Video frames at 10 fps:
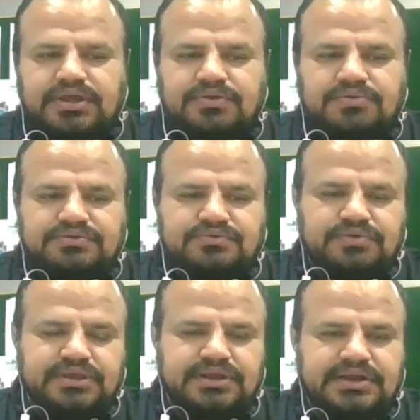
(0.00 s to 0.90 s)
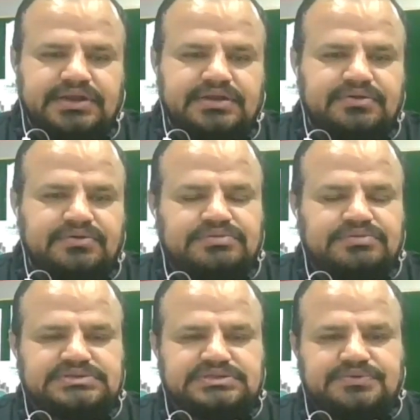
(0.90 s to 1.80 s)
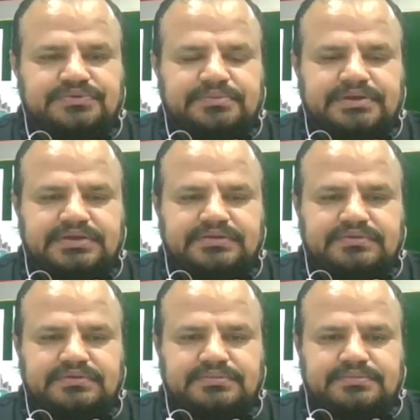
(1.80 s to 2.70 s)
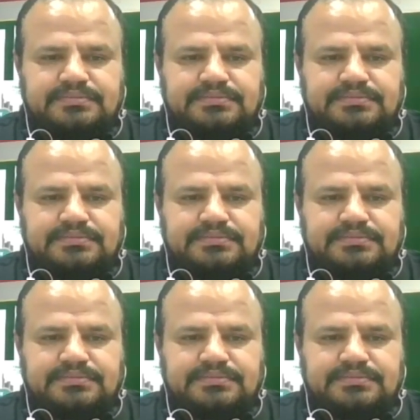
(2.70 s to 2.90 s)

why you are so inclined towards the government exam?